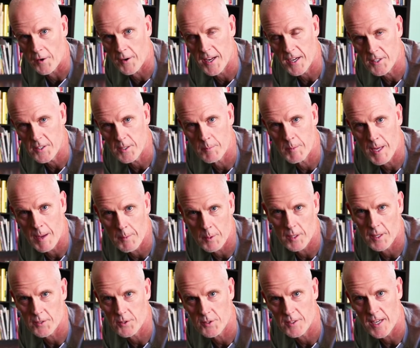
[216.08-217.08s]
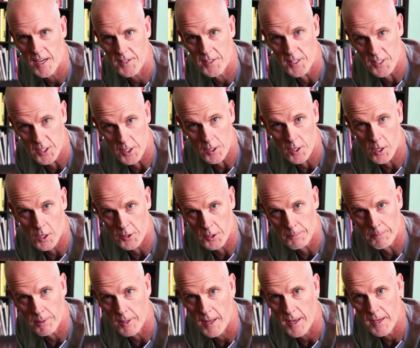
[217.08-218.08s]
our next abdominal exercise is called
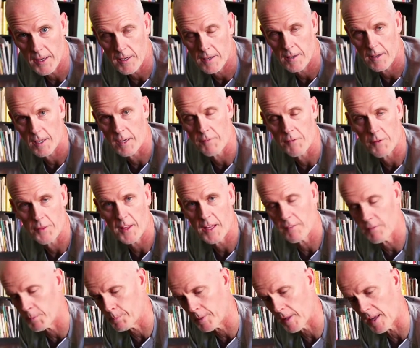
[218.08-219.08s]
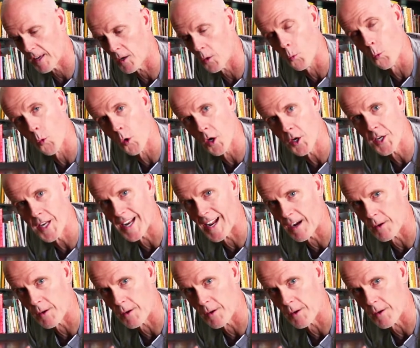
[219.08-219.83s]
the plank. And if you think of a plank of wood and